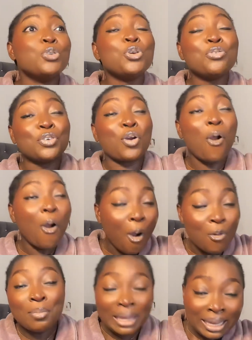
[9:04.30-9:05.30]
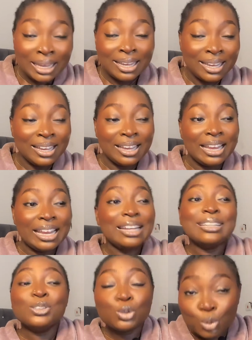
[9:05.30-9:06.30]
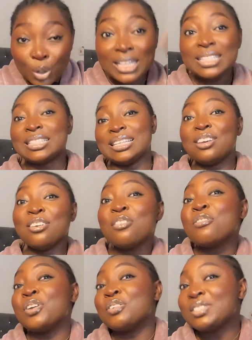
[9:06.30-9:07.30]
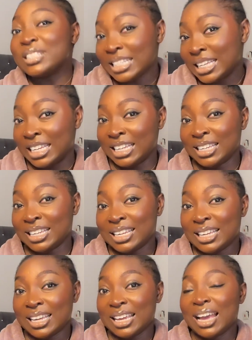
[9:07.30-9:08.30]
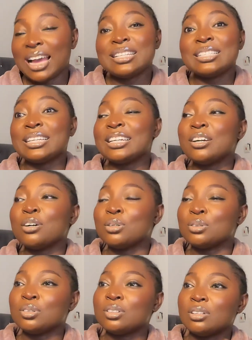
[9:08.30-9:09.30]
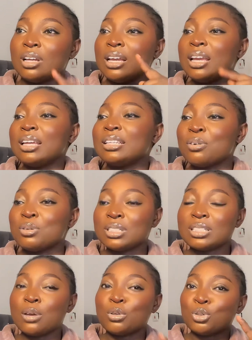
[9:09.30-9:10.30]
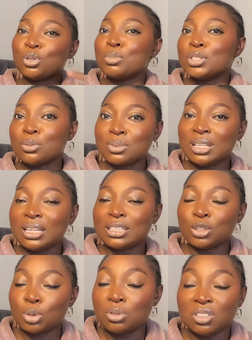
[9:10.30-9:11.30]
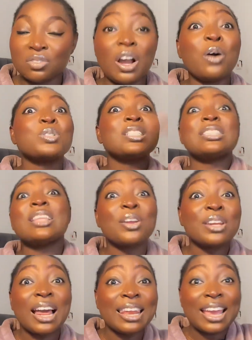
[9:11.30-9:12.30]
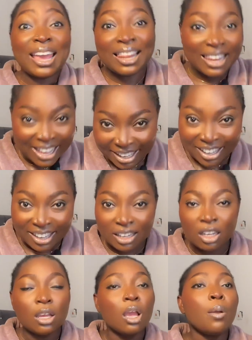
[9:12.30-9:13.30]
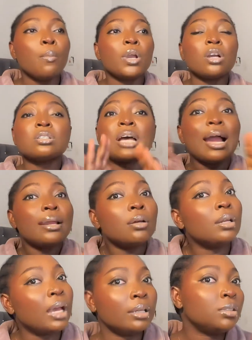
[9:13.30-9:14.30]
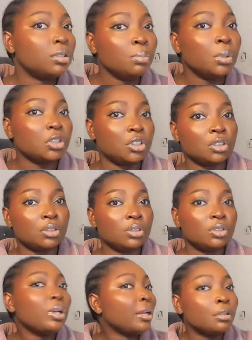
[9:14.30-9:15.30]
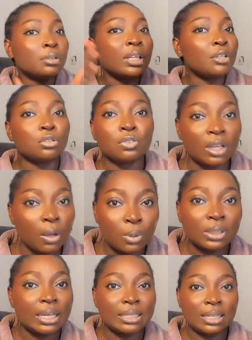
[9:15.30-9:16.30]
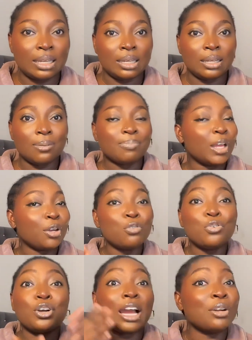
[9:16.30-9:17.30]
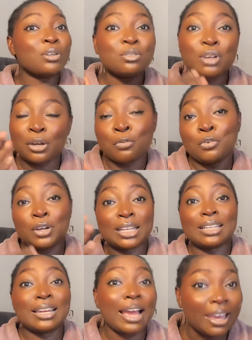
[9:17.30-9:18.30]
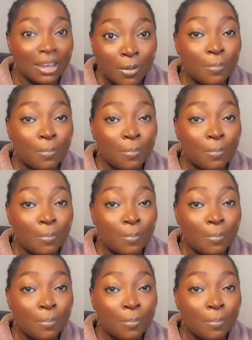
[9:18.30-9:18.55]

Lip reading: if you call me 2050 and say, girl, there was a time you told me something like this, 2024, I will still tell you that lie again. Because I don't lie too much. So I don't tend to forget what I say. I don't forget the lie.